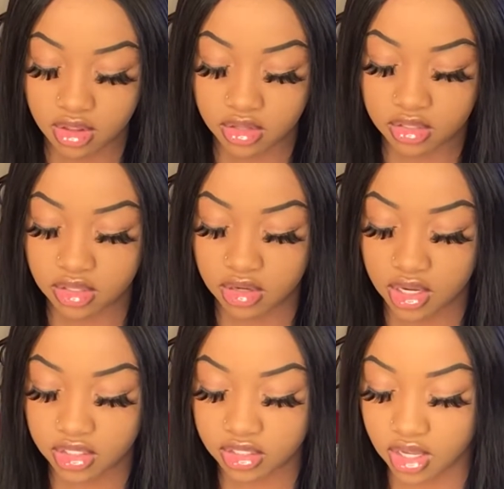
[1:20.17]
So I
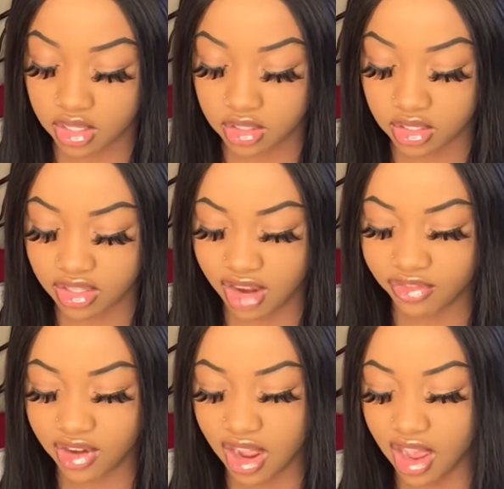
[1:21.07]
just got this. I
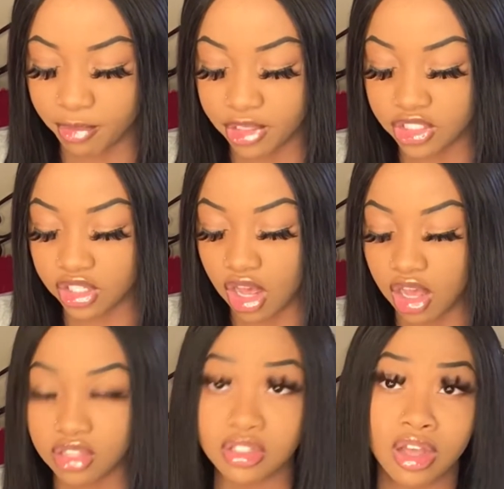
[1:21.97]
forgot how much it
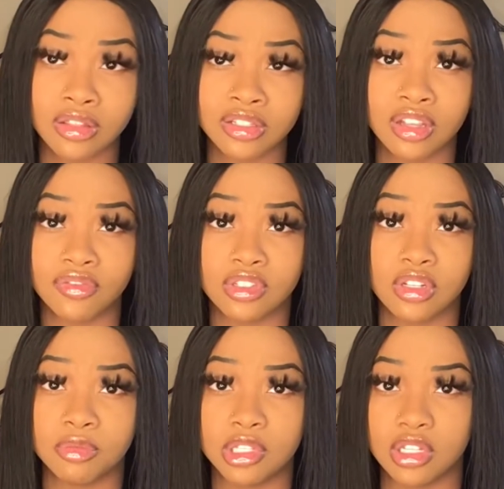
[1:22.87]
cost. All this stuff is
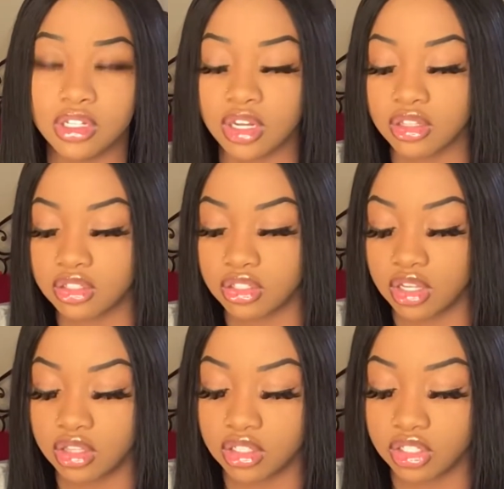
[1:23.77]
gonna be linked down
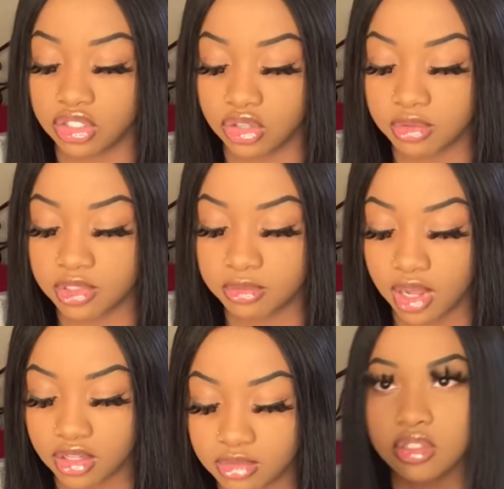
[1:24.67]
in the description
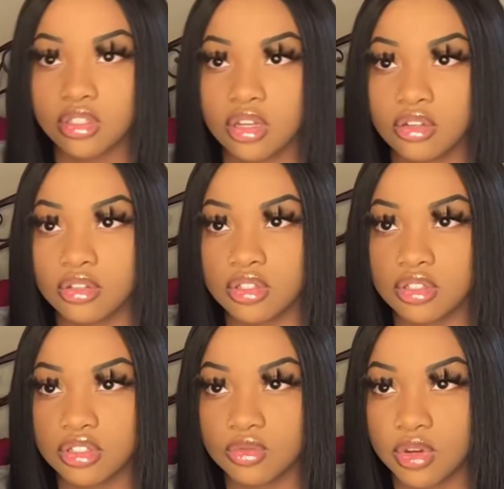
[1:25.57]
box. So this
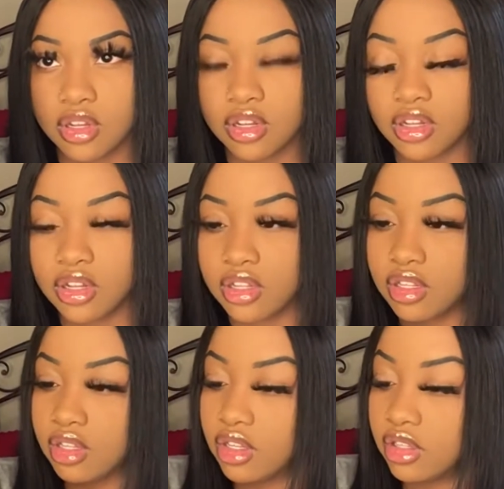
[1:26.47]
is what
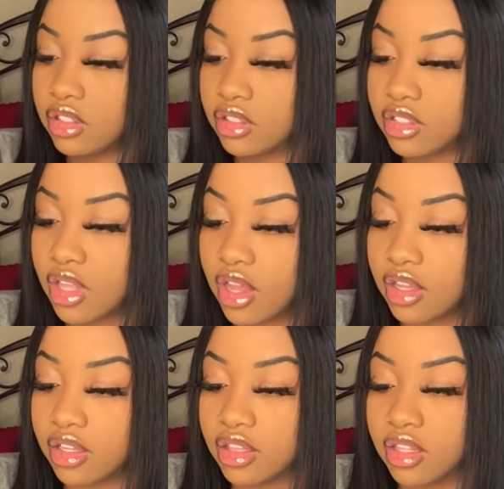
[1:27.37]
it looks
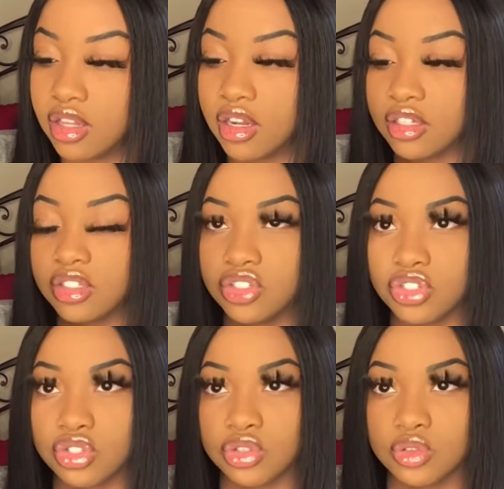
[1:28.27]
like, and then I can
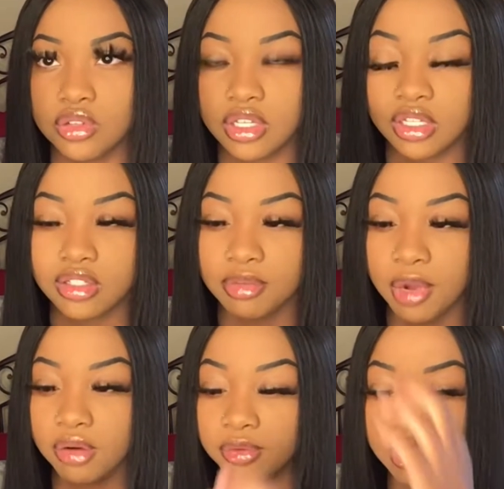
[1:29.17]
just screw it into
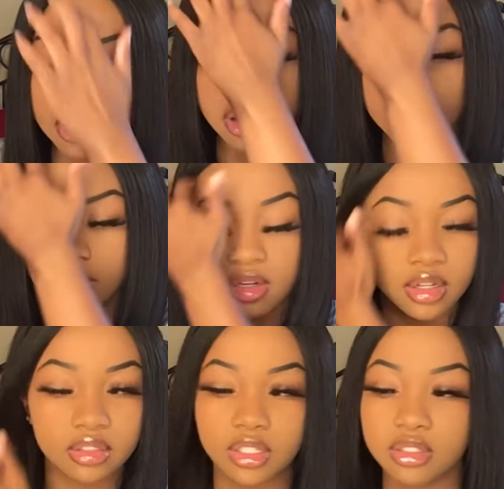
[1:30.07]
my ring light, and then I
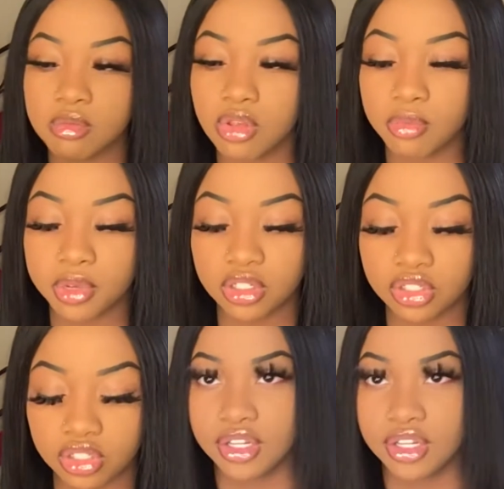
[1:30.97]
can take some cute pictures.